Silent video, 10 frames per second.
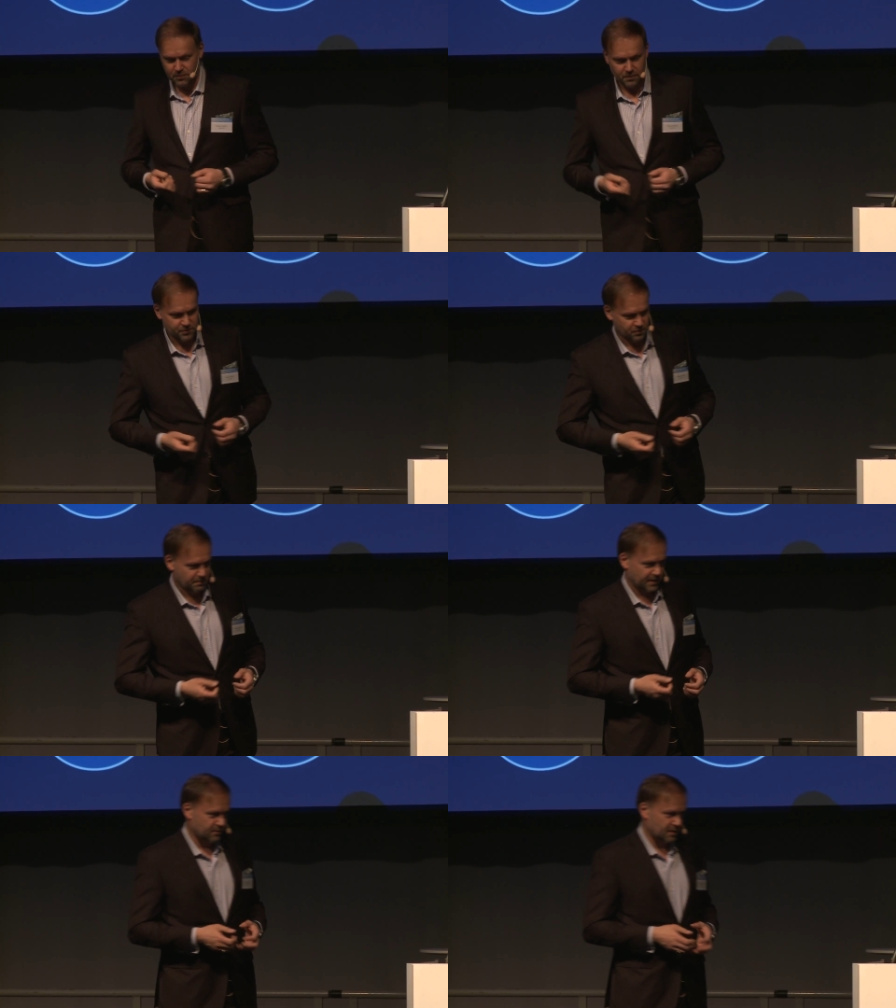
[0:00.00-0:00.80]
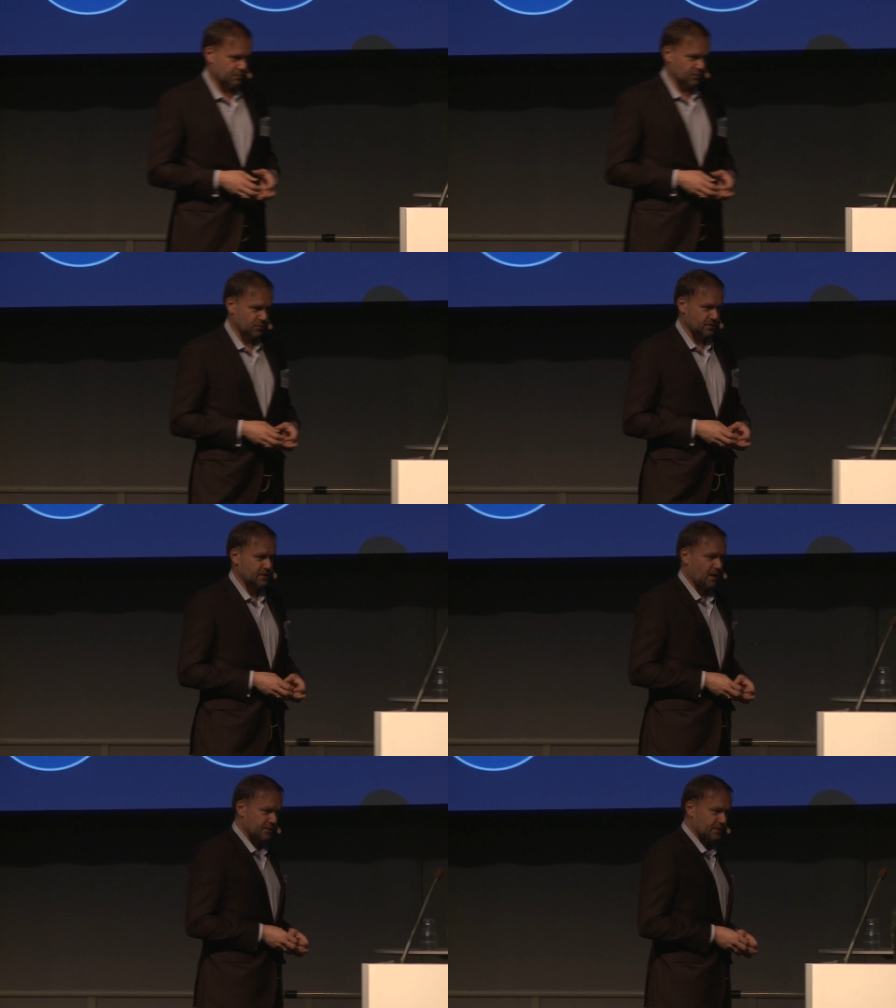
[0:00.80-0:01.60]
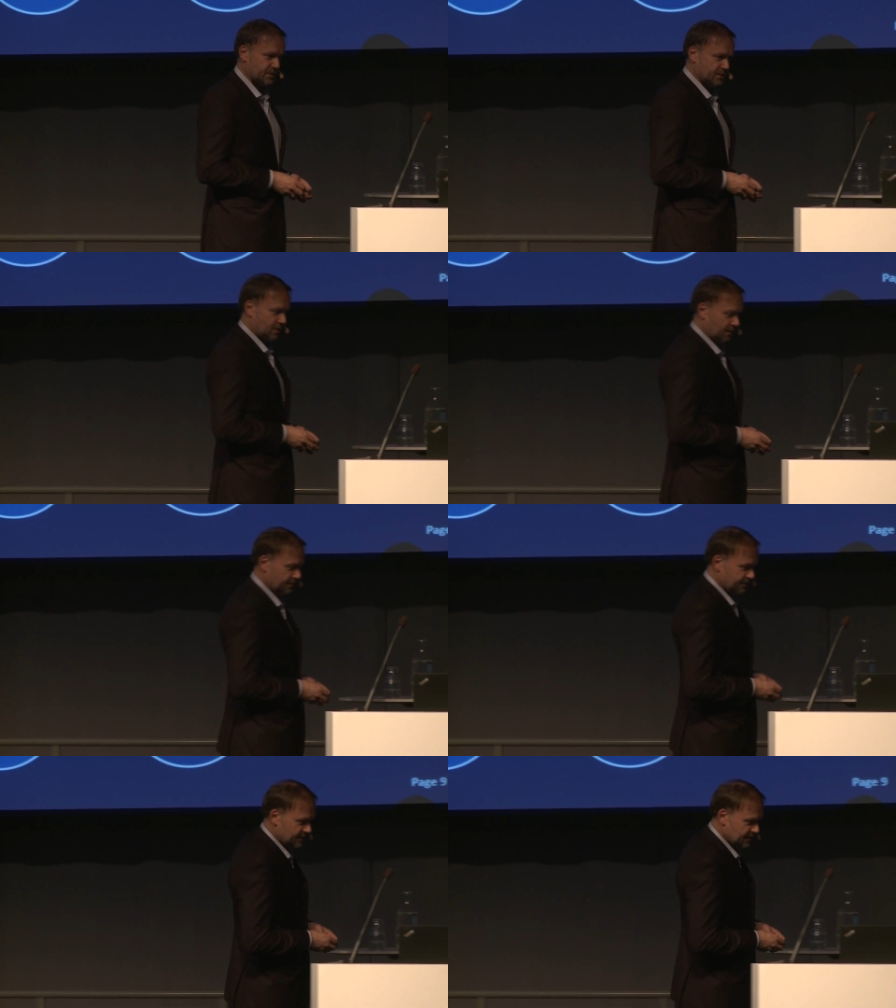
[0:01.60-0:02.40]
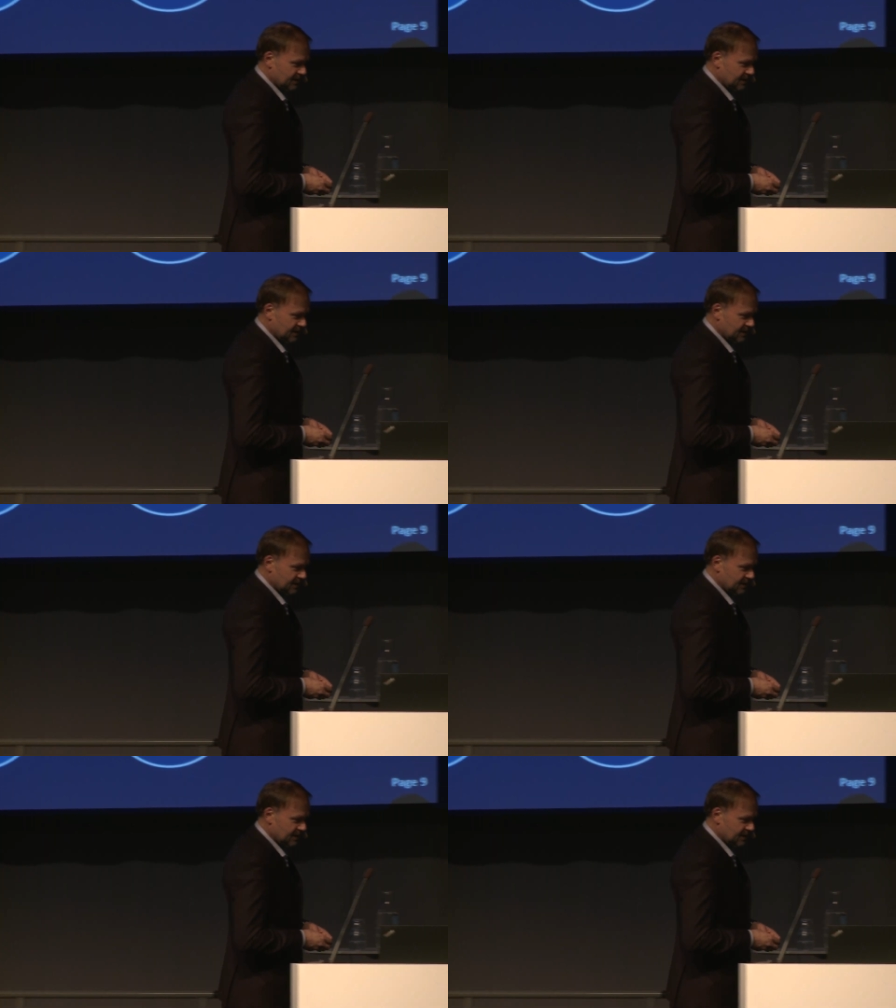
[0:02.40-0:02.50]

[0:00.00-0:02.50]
but also better at producing other stuff